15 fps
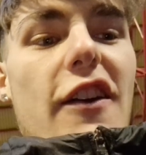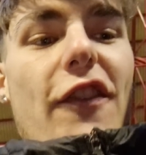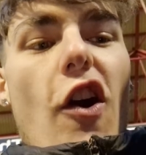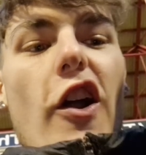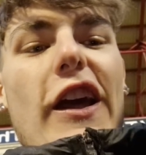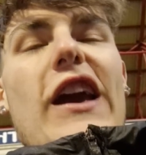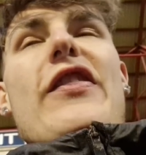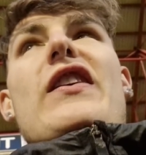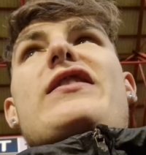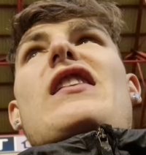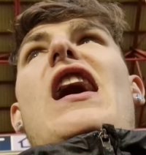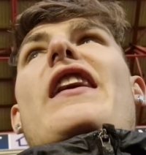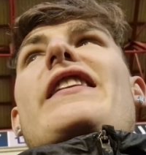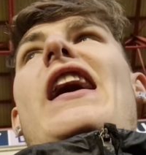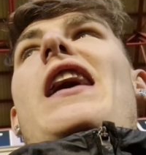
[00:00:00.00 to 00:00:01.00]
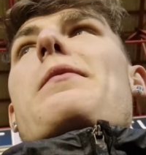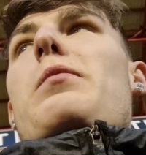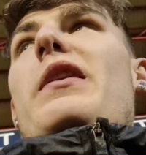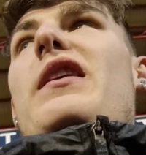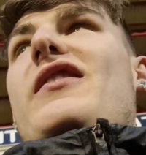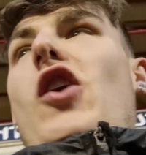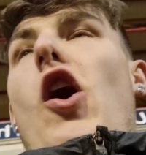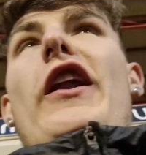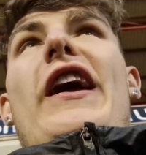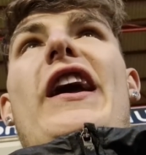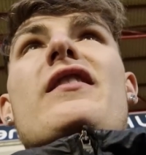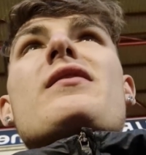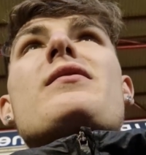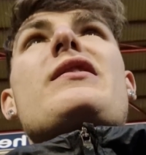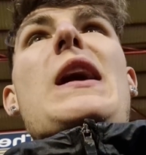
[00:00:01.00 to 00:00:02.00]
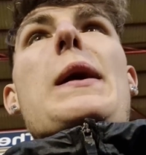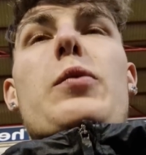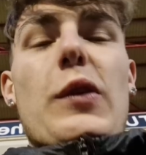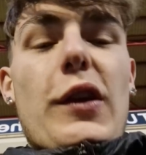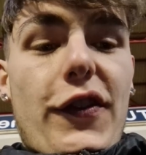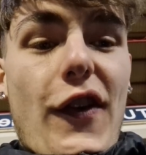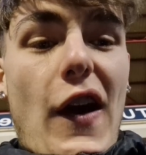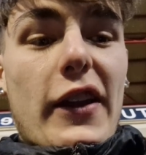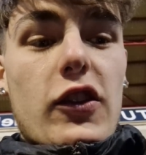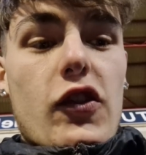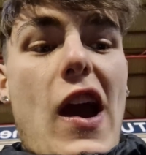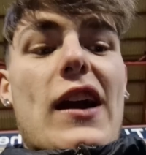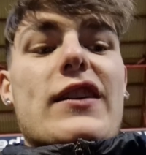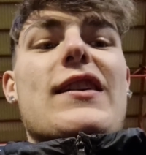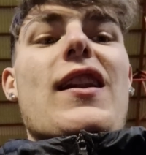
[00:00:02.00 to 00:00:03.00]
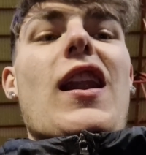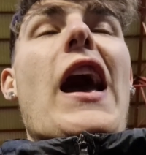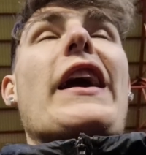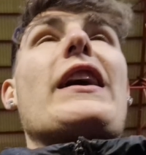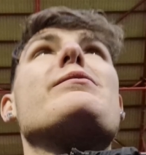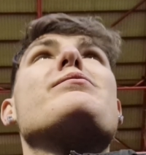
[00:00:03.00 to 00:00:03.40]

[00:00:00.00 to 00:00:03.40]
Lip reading: thought it hit the side netting, but it's gone in. The Ipswich fans reacted late